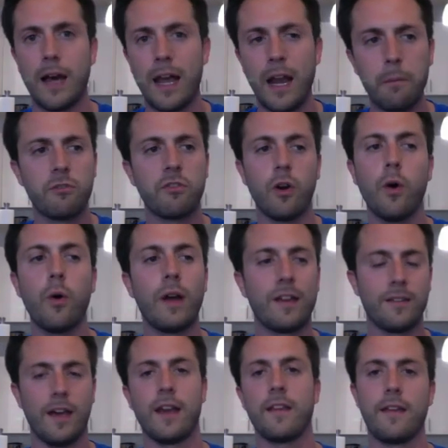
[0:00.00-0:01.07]
And I'm so
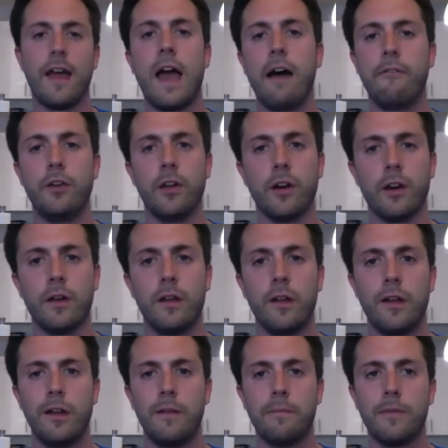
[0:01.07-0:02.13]
excited to have you here.
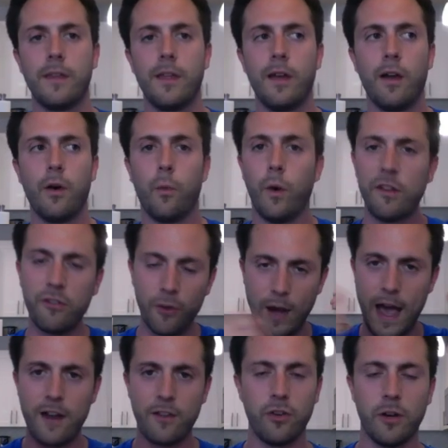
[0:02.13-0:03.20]
What's your
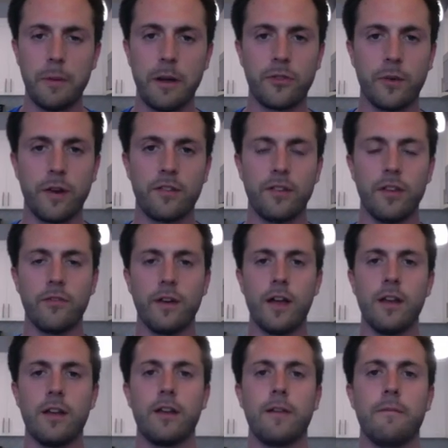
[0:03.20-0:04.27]
attitude about the rest of the event?